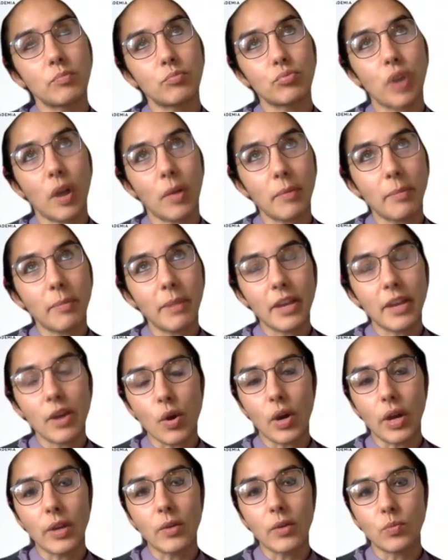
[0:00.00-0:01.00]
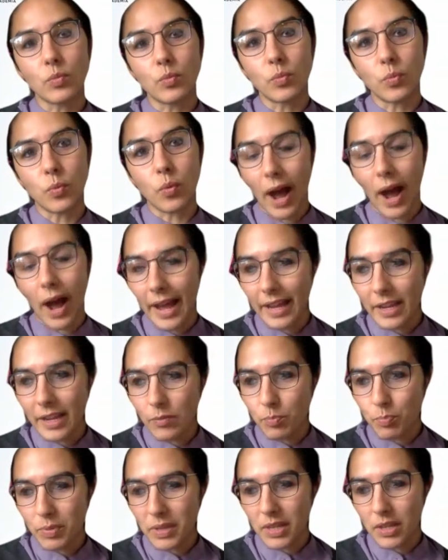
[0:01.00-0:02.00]
probably going
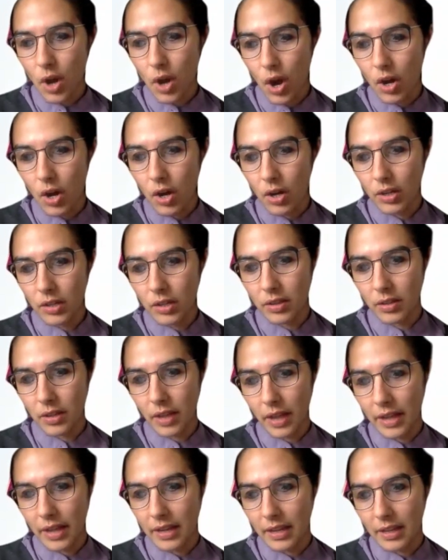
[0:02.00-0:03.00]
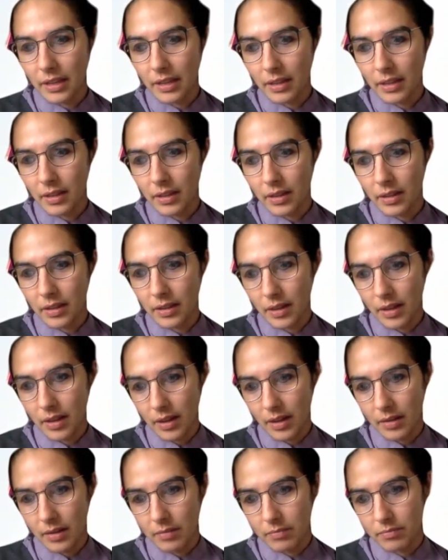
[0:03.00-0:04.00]
wide beyond any
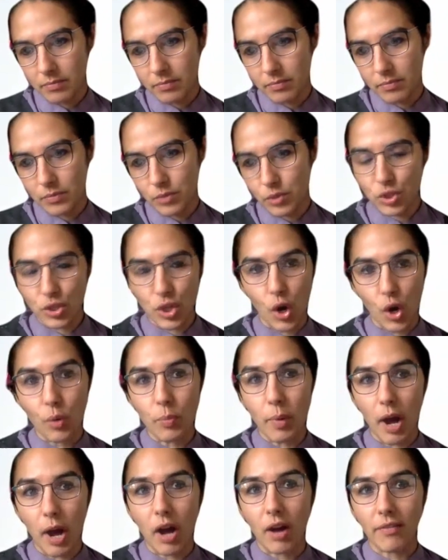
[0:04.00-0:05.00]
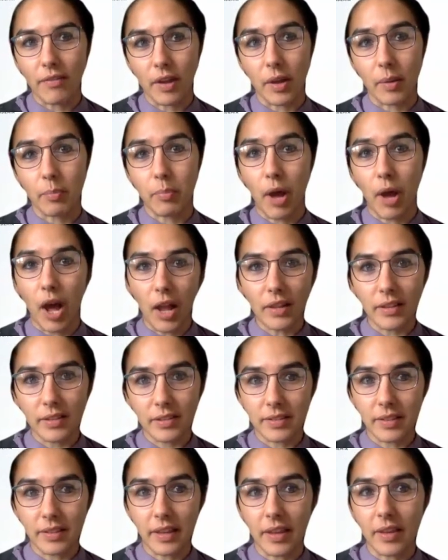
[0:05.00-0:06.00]
scope of a
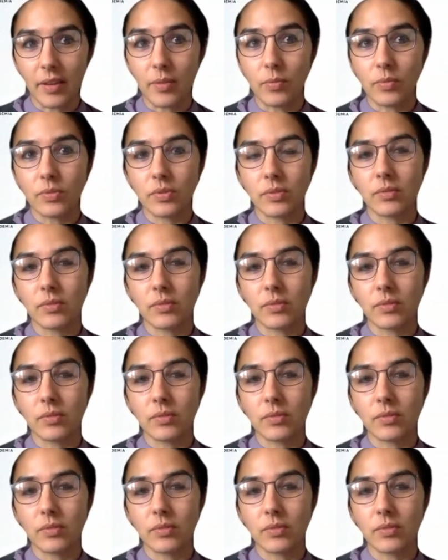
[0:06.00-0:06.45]
policy.